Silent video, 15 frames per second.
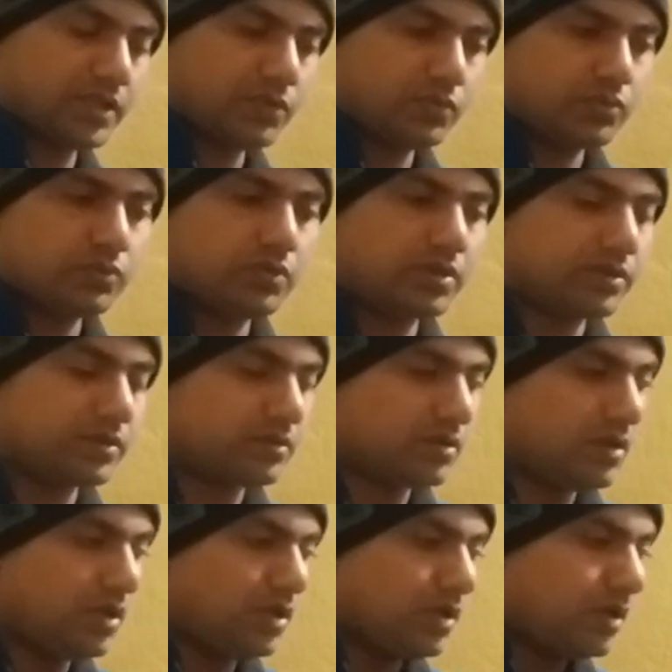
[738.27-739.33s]
due to
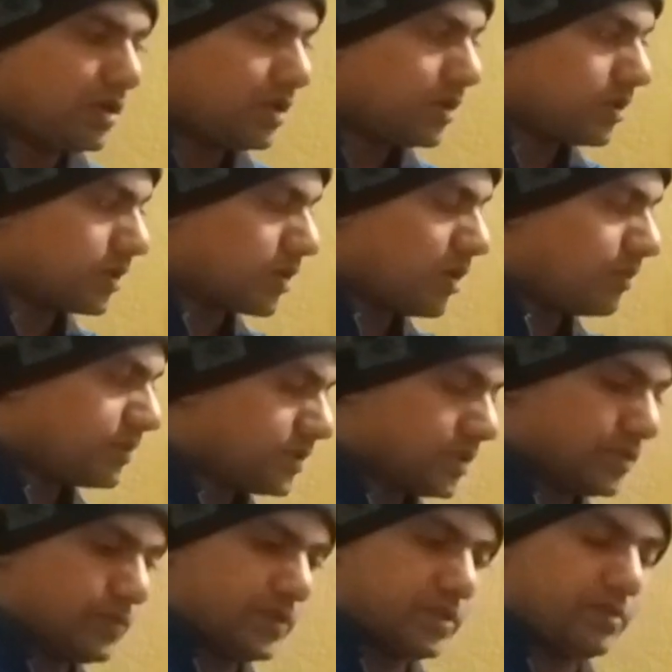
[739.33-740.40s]
the common
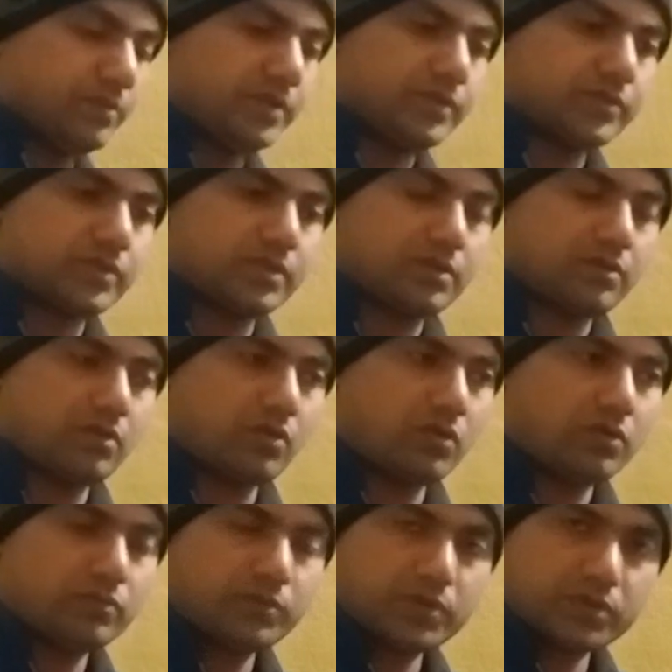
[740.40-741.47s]
situation. Means
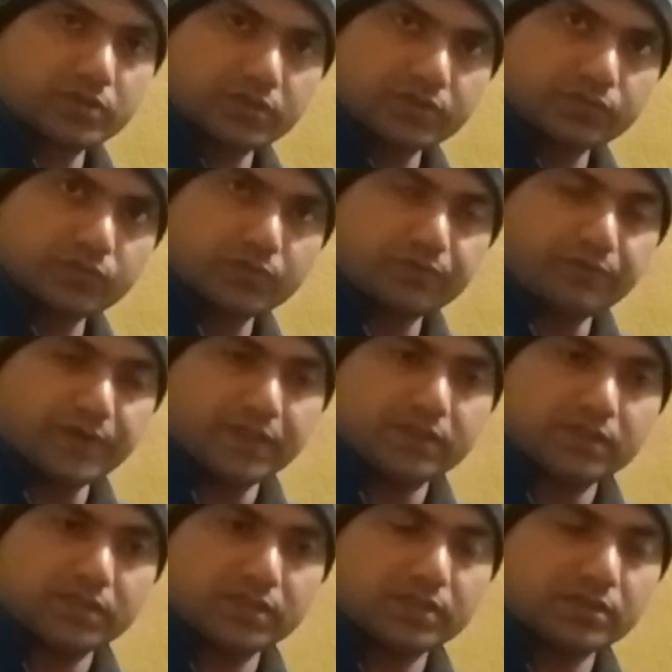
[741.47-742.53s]
all workers were
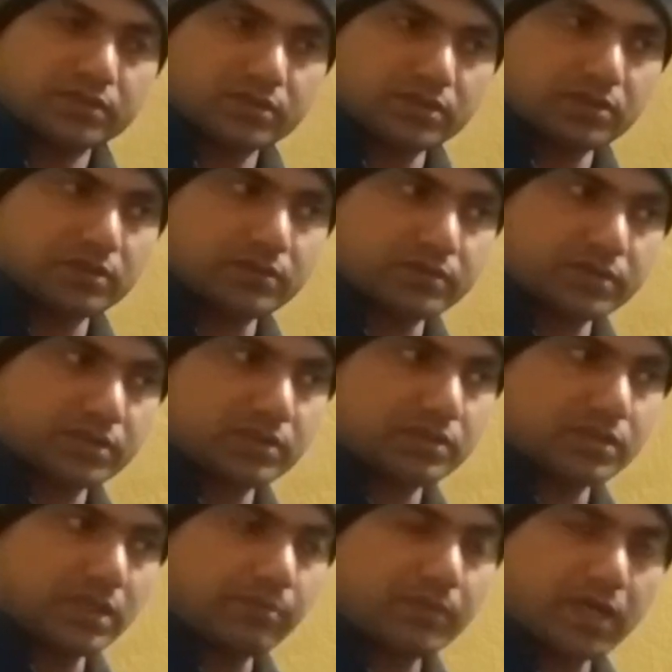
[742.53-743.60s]
facing
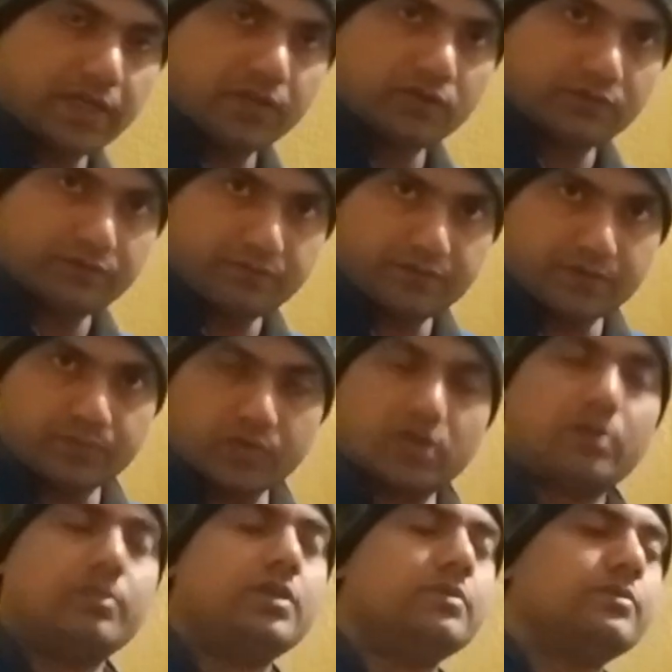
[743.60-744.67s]
same kind of
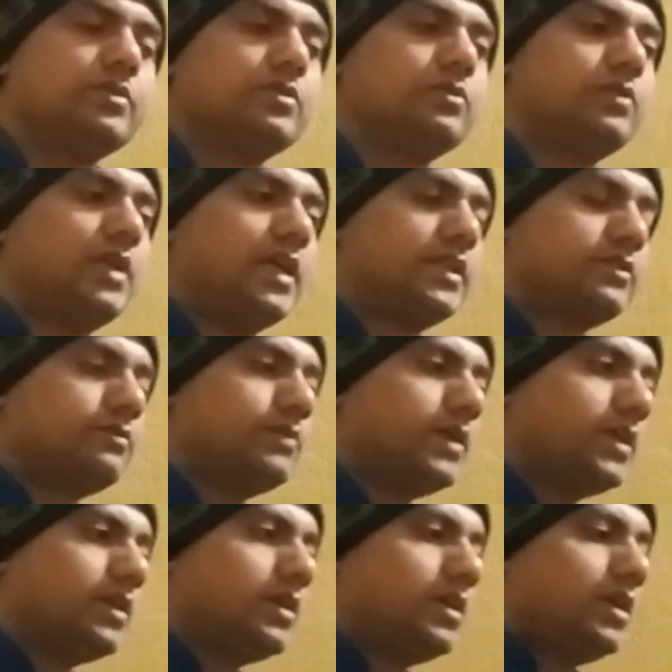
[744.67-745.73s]
problems, so that's
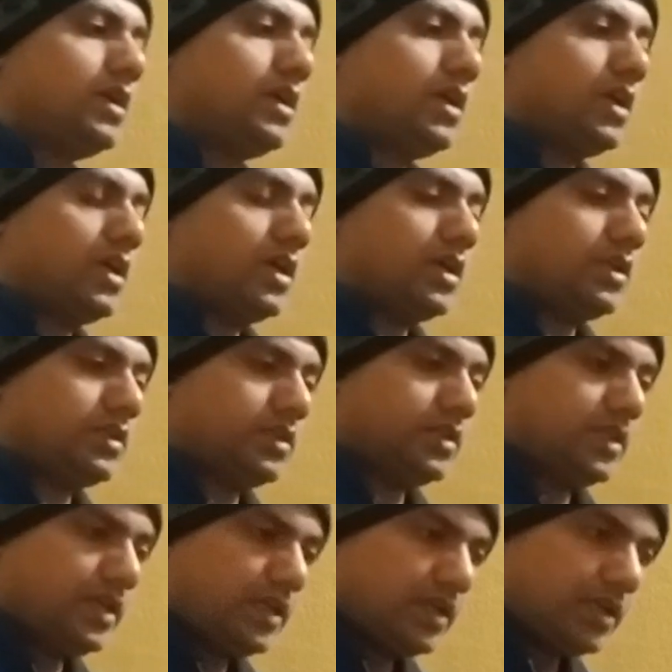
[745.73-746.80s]
why
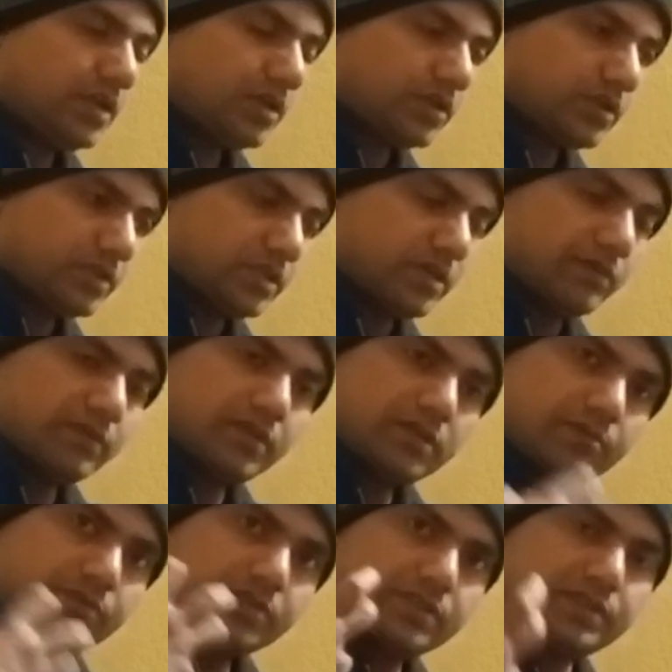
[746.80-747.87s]
they
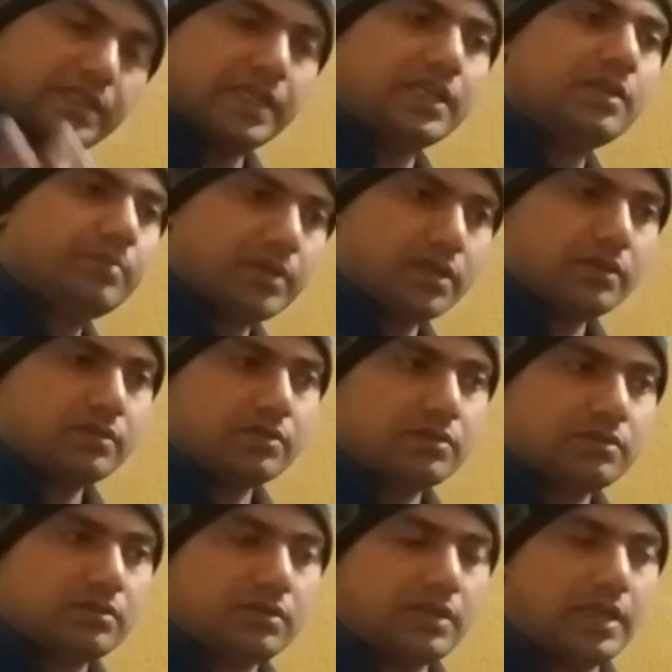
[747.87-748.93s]
developed the sentiment
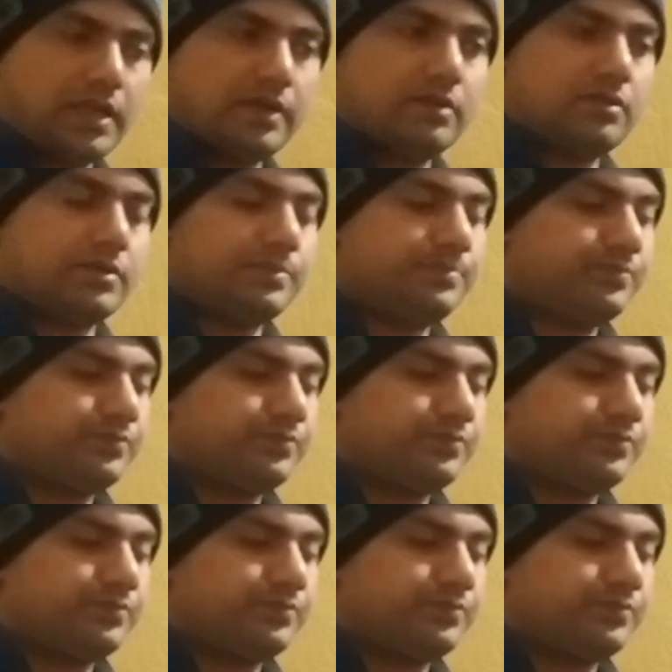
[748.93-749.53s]
that